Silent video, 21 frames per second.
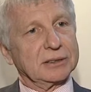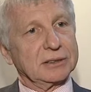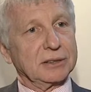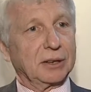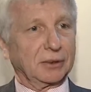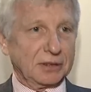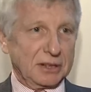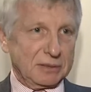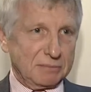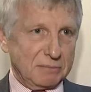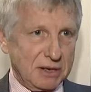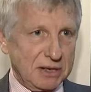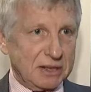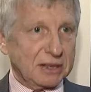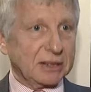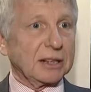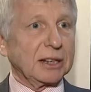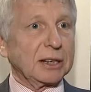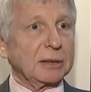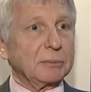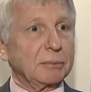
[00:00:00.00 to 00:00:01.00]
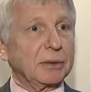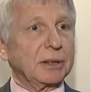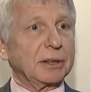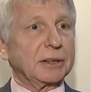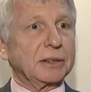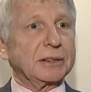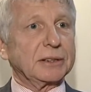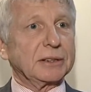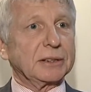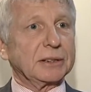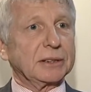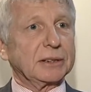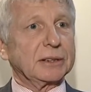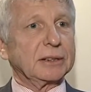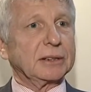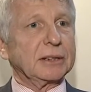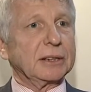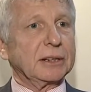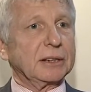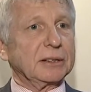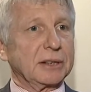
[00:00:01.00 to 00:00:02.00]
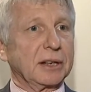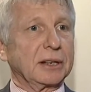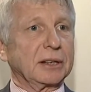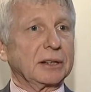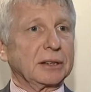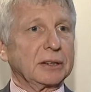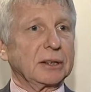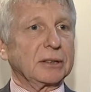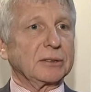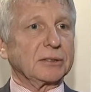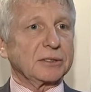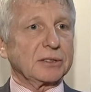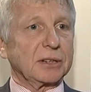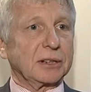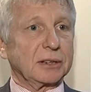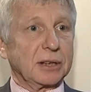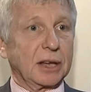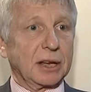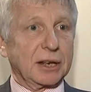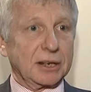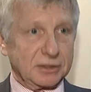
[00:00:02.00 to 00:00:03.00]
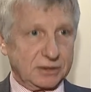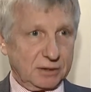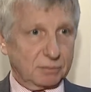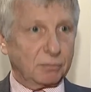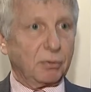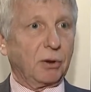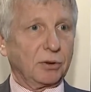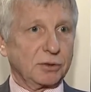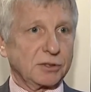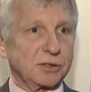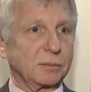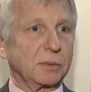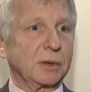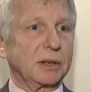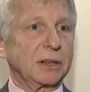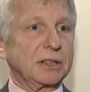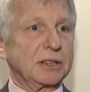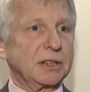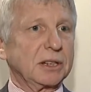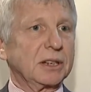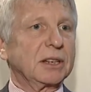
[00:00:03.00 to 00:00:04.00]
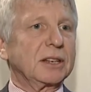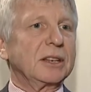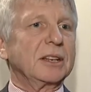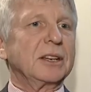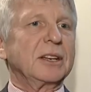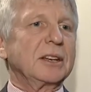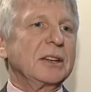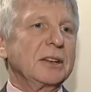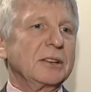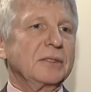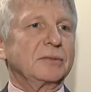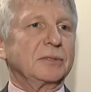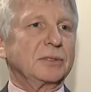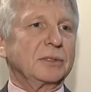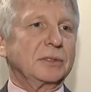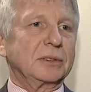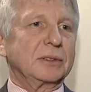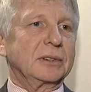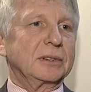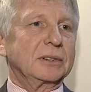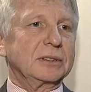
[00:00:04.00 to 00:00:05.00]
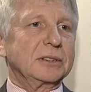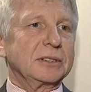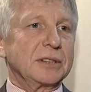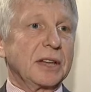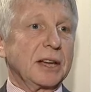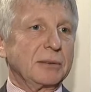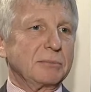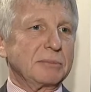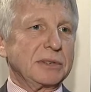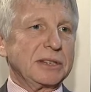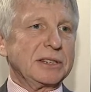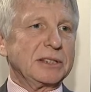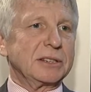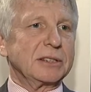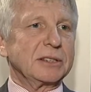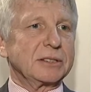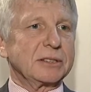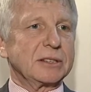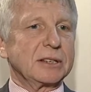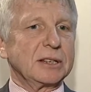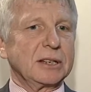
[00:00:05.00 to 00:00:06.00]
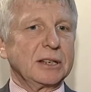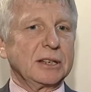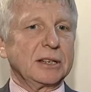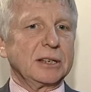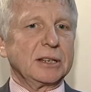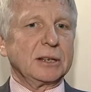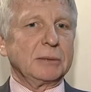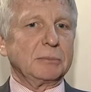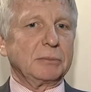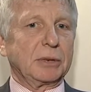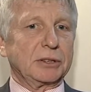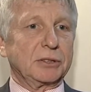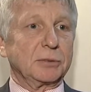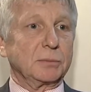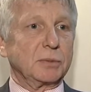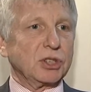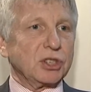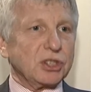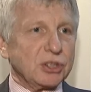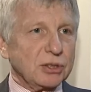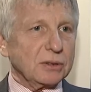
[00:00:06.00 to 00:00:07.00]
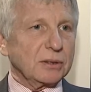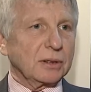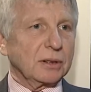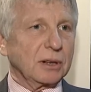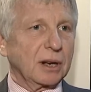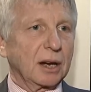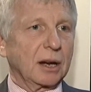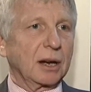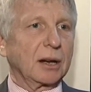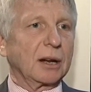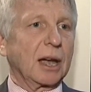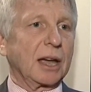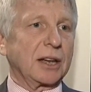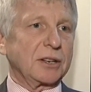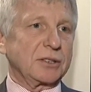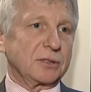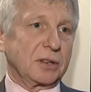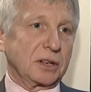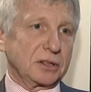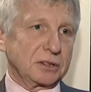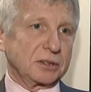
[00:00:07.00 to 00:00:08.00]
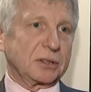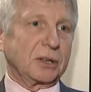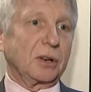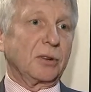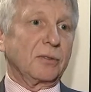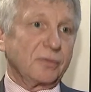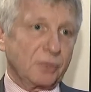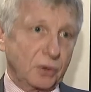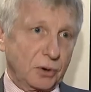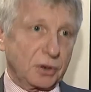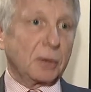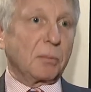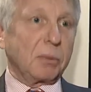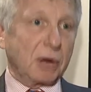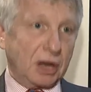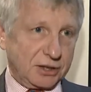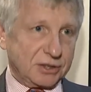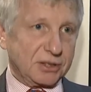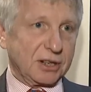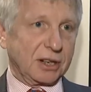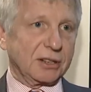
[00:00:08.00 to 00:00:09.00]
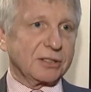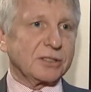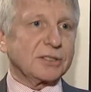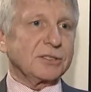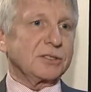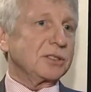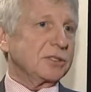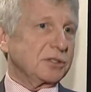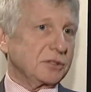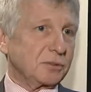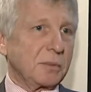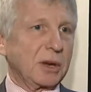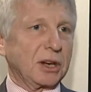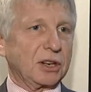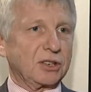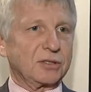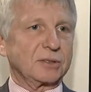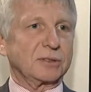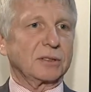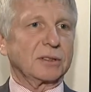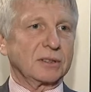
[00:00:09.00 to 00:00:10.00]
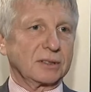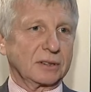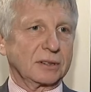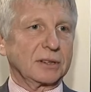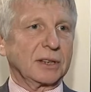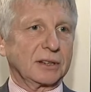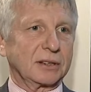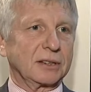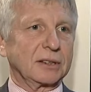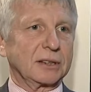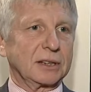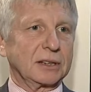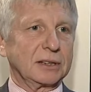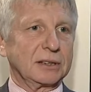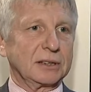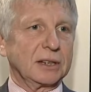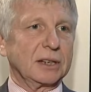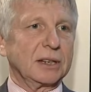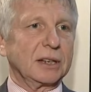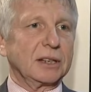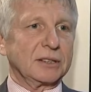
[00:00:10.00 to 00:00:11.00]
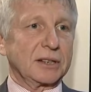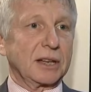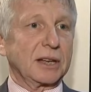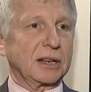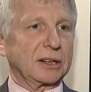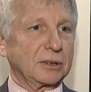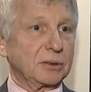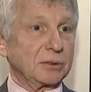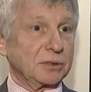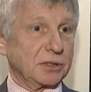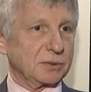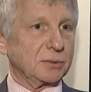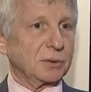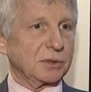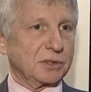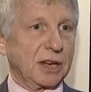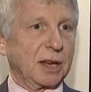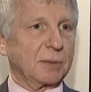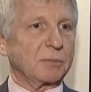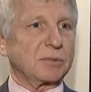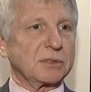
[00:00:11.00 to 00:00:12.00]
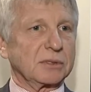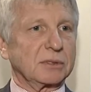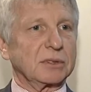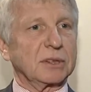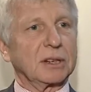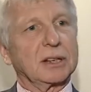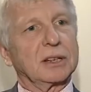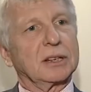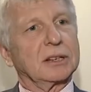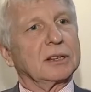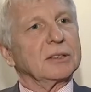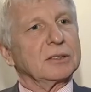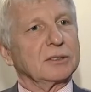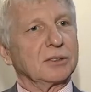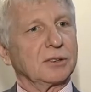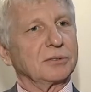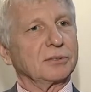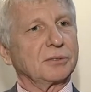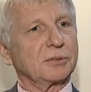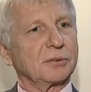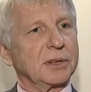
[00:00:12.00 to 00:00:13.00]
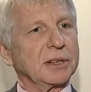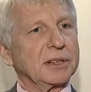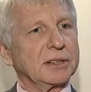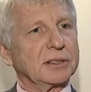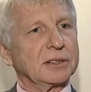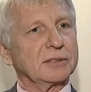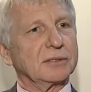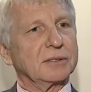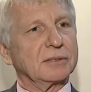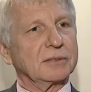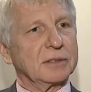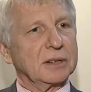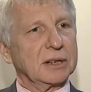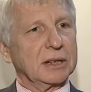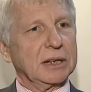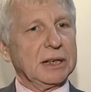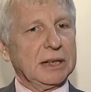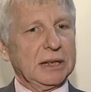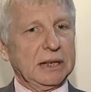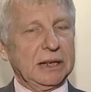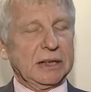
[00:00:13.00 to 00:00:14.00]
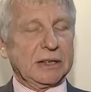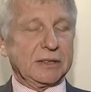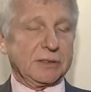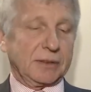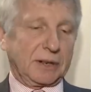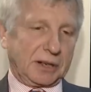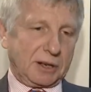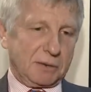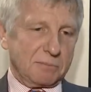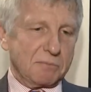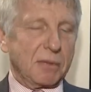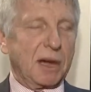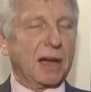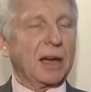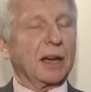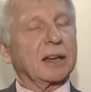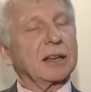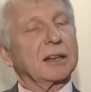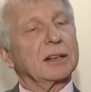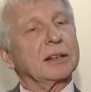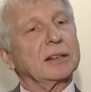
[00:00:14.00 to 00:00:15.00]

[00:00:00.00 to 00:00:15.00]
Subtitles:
not immediately, but diagnosed that there is a possibility for diabetes, but to be sure I had to undergo further blood tests just to make sure that the diagnosis was absolutely concrete. And so I came back